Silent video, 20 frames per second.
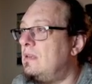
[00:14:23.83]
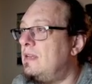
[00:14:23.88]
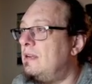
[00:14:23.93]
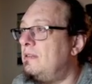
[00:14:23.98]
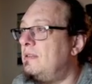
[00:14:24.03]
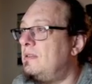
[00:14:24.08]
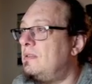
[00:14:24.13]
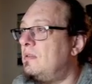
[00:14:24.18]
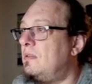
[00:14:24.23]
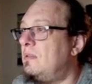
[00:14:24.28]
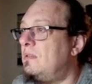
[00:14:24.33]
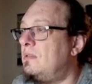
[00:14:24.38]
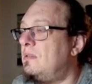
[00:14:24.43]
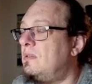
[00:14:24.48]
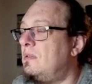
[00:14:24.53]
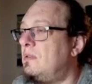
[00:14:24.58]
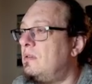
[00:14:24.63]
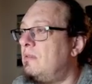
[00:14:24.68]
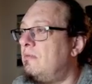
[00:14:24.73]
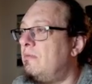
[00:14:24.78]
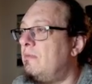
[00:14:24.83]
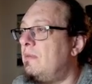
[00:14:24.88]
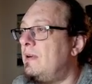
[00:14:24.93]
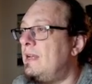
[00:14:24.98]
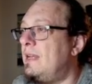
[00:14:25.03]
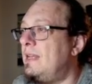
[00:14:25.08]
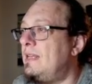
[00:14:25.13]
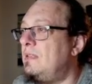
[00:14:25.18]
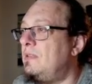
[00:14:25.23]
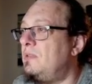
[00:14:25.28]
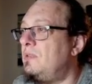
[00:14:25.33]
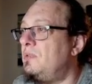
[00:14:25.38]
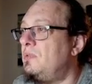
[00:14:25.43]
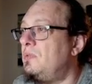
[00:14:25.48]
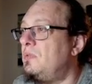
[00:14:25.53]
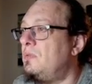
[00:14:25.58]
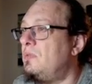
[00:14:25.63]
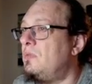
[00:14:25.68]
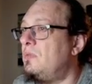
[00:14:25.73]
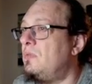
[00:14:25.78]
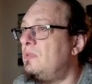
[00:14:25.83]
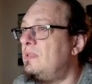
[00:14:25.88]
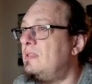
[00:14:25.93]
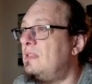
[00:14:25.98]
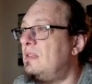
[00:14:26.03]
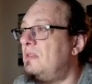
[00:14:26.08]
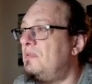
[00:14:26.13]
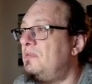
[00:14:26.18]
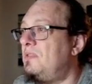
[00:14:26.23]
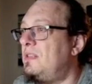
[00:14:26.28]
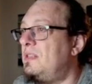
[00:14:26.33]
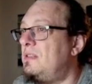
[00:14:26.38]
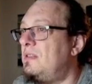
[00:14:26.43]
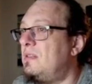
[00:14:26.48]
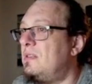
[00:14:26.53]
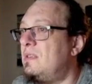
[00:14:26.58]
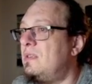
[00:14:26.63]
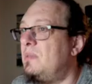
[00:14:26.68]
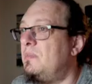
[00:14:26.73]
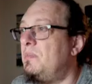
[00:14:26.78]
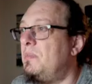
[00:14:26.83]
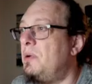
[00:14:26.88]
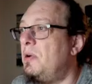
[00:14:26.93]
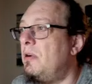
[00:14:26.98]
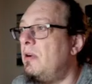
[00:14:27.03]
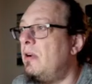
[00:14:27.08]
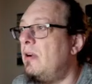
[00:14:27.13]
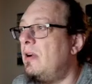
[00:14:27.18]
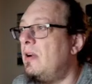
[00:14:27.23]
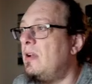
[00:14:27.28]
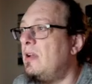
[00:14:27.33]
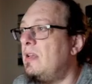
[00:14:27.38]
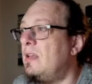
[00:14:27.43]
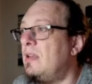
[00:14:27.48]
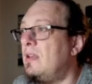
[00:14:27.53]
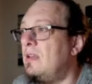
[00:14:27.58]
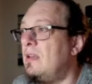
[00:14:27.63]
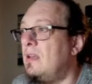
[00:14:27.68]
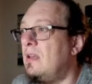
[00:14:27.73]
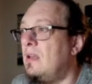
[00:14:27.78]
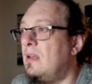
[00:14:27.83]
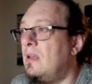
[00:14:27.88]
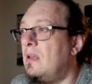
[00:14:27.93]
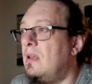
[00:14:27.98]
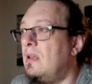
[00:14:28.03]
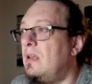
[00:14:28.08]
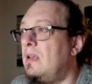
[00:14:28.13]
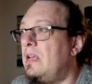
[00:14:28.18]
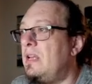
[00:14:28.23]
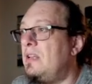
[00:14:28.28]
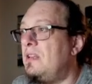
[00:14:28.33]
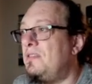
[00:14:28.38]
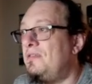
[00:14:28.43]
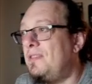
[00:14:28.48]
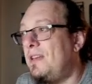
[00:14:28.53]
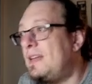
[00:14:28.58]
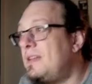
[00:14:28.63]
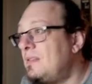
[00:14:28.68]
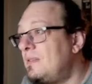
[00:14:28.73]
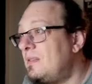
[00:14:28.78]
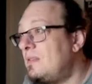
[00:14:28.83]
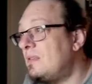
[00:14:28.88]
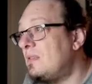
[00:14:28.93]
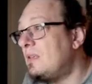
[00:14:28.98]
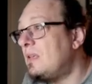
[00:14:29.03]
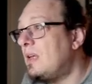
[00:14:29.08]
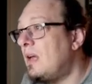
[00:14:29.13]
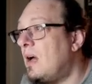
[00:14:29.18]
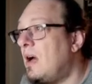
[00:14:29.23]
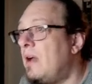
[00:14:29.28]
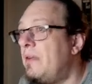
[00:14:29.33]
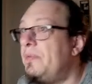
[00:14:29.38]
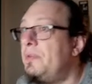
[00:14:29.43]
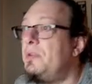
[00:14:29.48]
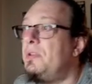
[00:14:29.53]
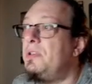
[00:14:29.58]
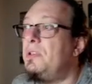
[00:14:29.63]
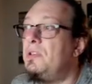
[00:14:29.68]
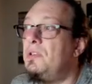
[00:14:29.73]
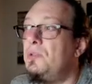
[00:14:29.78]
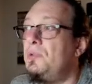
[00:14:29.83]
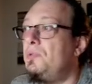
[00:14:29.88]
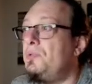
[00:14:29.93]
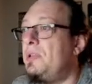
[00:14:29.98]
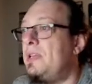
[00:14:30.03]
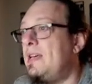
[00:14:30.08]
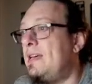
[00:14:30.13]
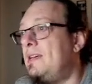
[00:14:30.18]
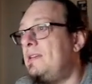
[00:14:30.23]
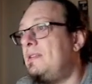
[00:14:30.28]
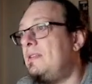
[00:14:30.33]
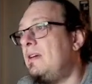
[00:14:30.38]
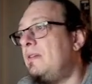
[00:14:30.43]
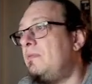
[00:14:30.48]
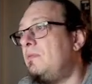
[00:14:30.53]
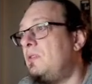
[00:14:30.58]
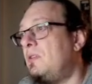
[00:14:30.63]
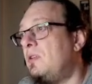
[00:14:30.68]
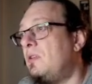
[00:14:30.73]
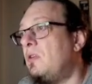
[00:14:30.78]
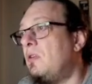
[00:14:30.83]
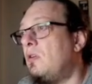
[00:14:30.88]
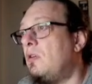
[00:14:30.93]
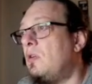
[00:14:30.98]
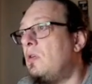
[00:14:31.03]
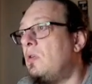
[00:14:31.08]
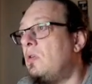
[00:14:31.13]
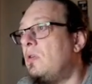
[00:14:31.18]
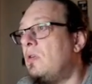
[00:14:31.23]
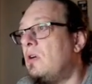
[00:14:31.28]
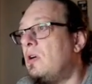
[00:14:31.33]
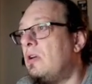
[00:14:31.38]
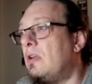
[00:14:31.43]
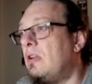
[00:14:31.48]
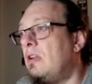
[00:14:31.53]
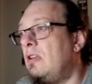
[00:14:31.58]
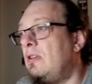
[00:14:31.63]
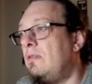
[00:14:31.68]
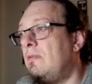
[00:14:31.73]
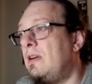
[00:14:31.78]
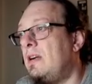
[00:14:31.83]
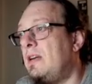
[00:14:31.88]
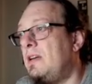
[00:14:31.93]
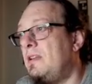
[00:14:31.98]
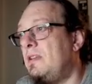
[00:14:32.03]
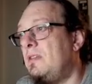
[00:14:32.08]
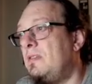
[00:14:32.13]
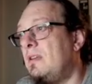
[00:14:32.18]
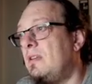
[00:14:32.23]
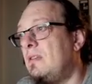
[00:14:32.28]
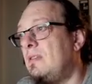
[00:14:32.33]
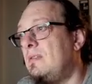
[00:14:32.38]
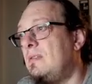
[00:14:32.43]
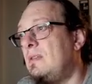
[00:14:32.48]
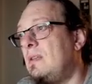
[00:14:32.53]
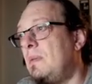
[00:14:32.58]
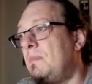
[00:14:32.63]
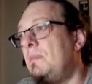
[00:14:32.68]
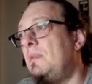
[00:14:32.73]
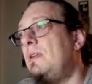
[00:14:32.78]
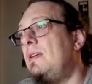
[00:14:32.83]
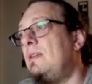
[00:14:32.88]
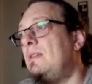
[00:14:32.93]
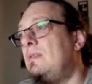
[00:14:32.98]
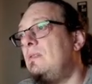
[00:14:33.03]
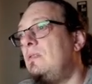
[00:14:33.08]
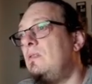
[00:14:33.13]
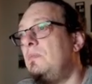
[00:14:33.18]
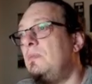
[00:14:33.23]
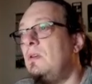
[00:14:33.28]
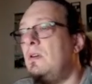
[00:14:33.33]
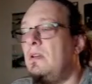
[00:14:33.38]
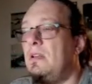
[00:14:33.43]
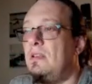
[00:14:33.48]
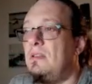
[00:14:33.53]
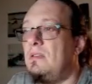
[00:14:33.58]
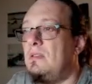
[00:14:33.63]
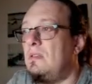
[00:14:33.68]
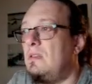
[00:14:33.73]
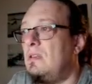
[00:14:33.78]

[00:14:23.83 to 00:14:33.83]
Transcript: also a way to set filters per interface. I wouldn't do that. I would go only via the subnets, to be honest.